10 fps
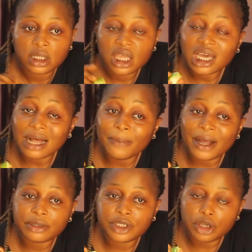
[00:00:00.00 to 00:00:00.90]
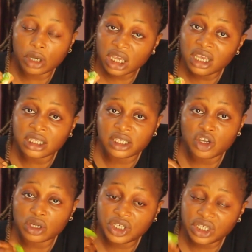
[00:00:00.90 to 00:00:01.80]
Think about your kids,
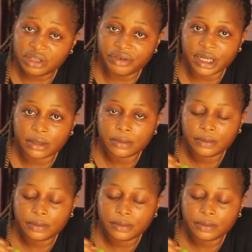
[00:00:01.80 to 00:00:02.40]
your children.